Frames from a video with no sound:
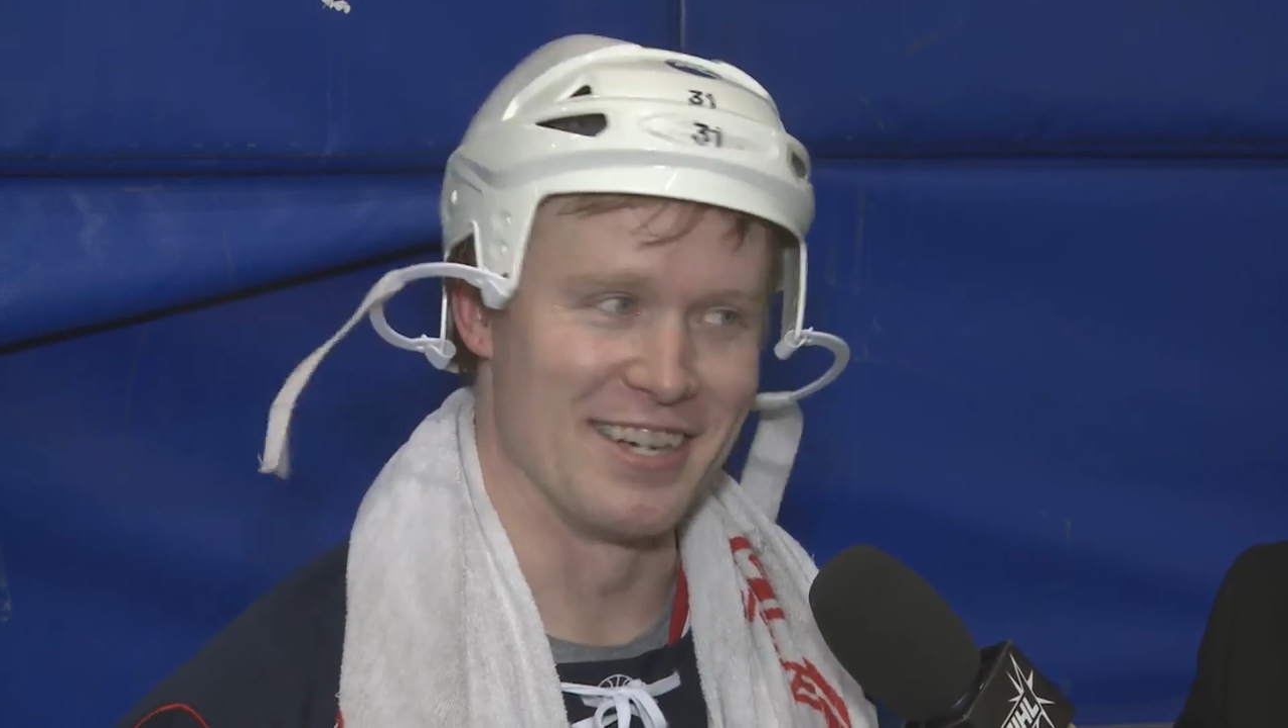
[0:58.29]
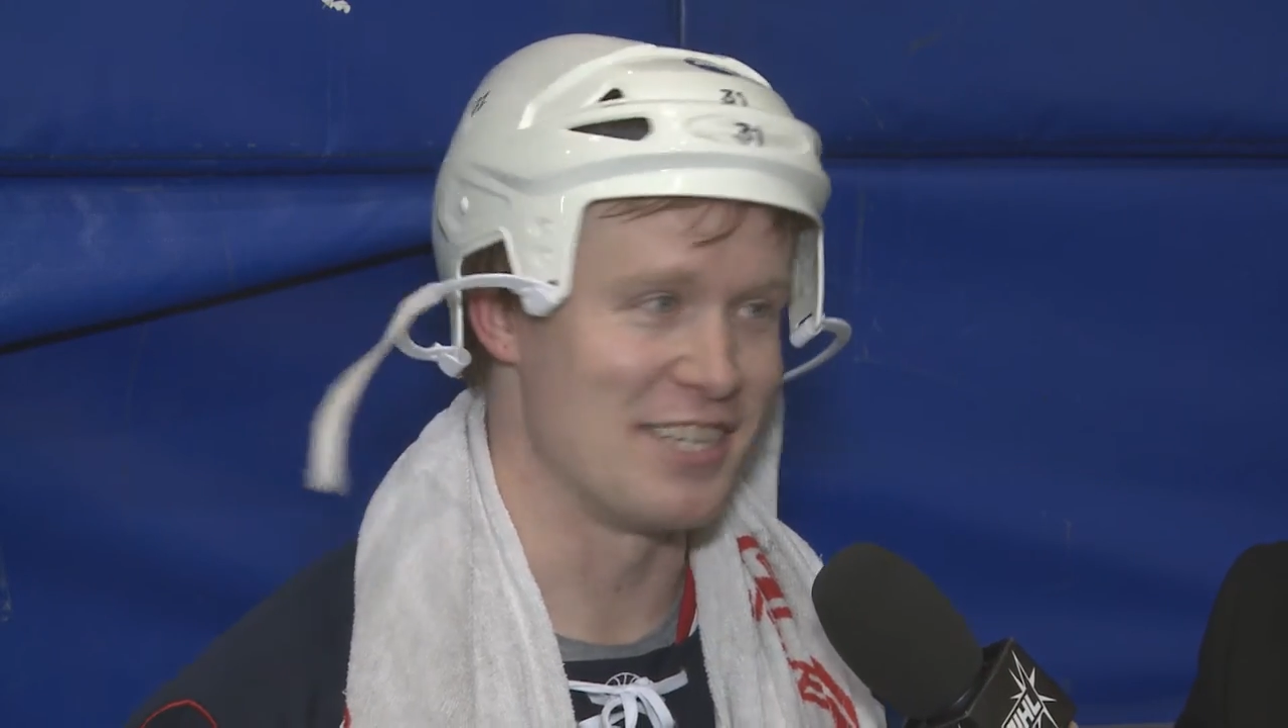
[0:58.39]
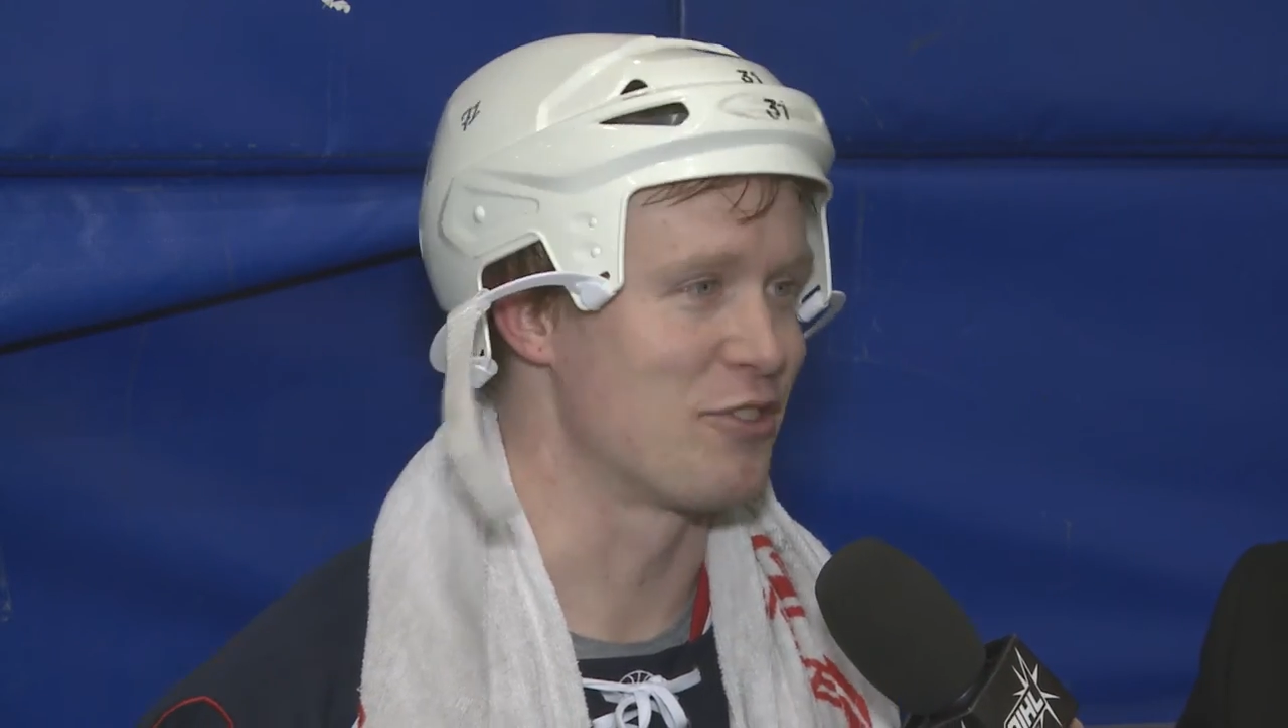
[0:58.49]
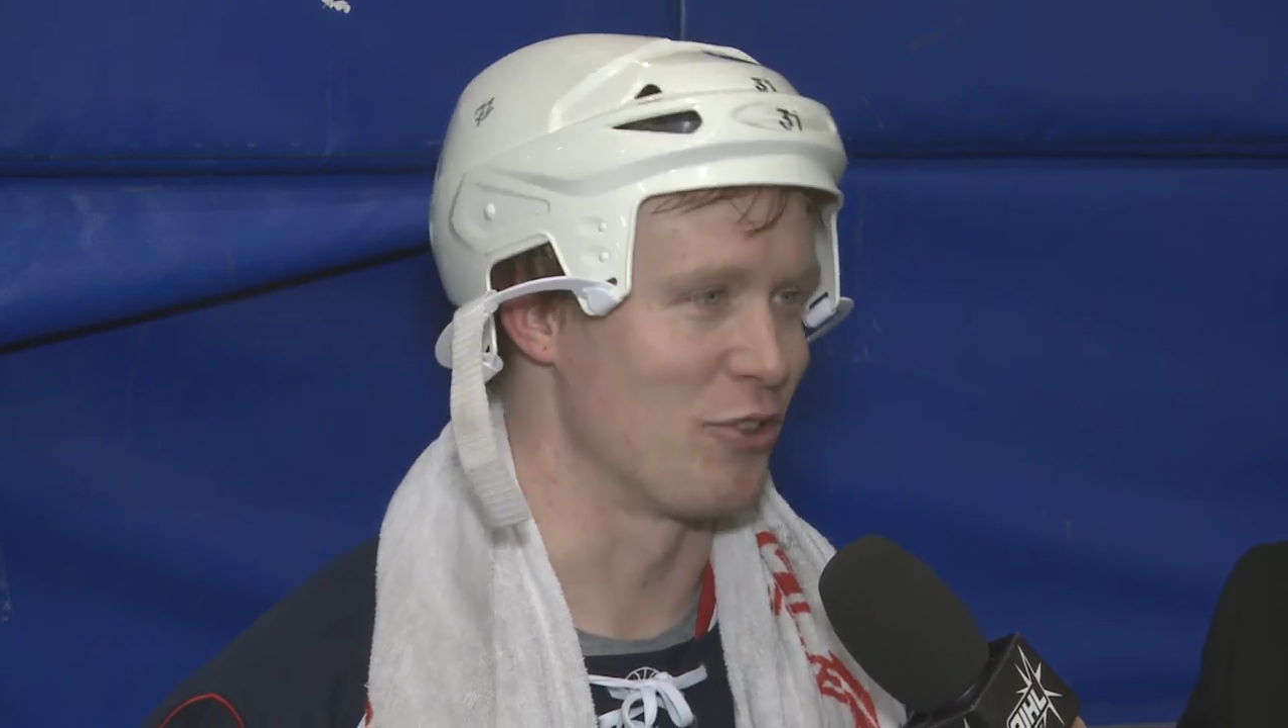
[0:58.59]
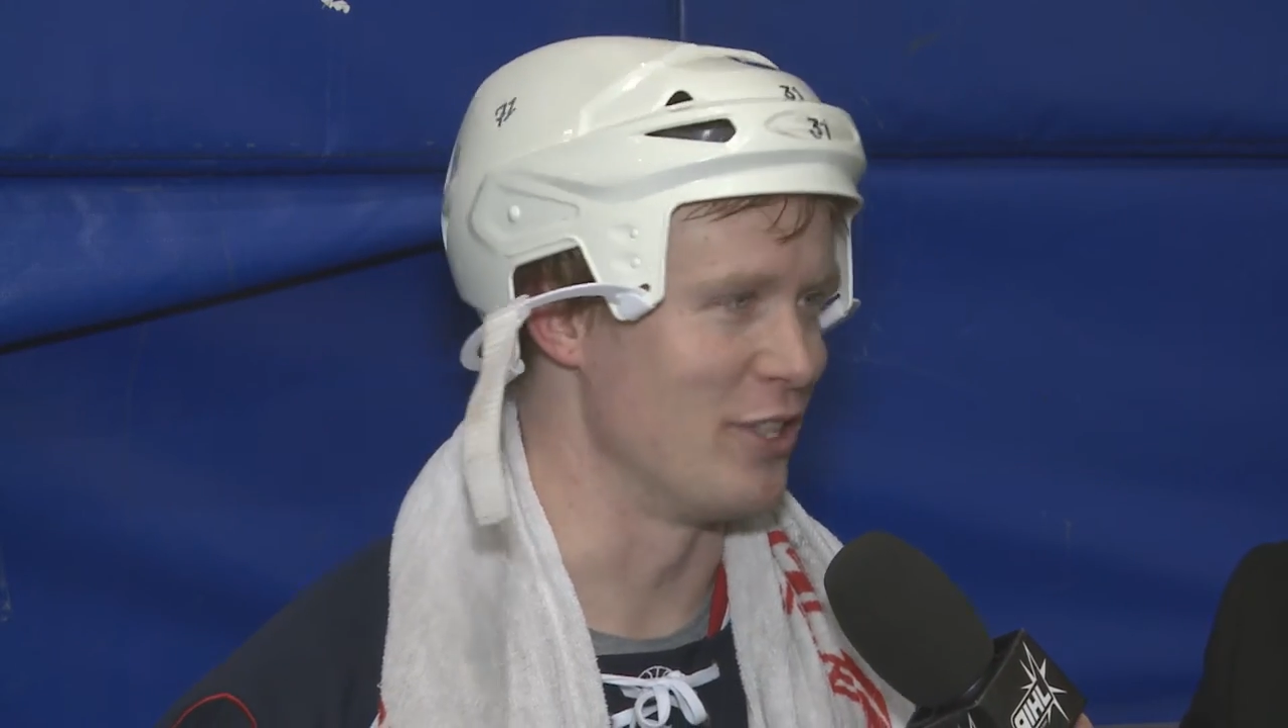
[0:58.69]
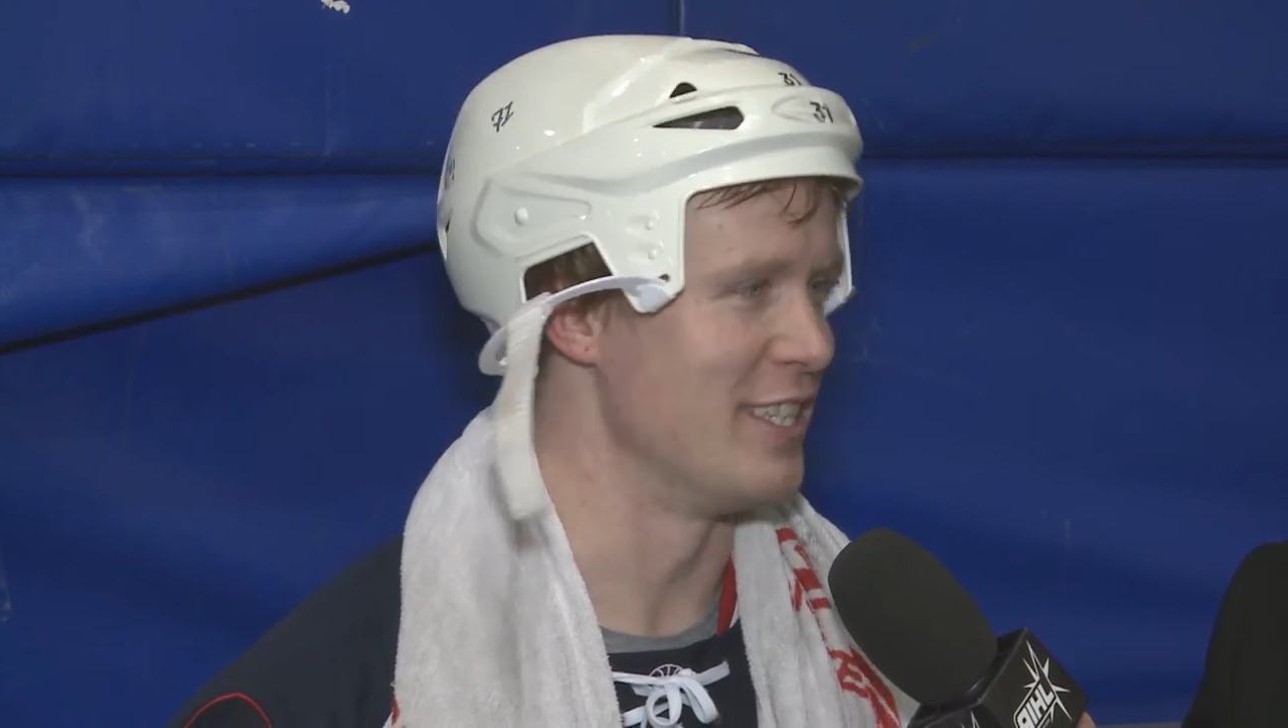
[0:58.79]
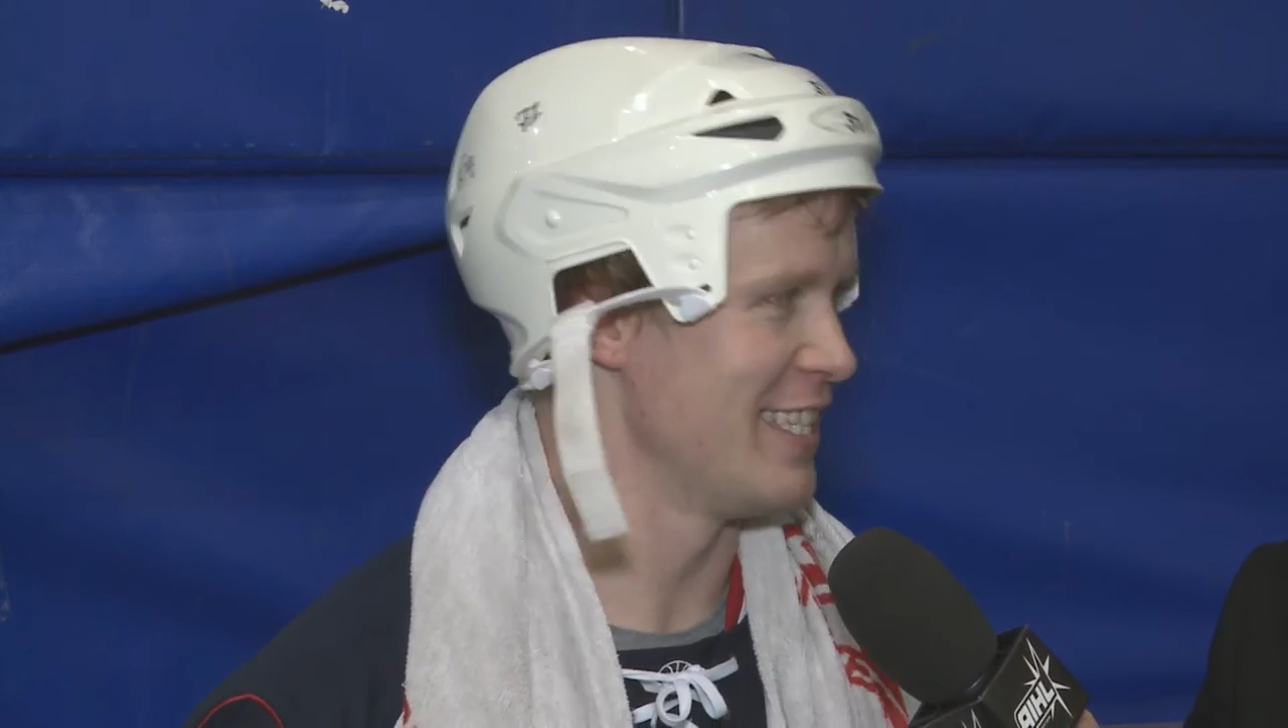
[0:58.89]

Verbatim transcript: it's drooling.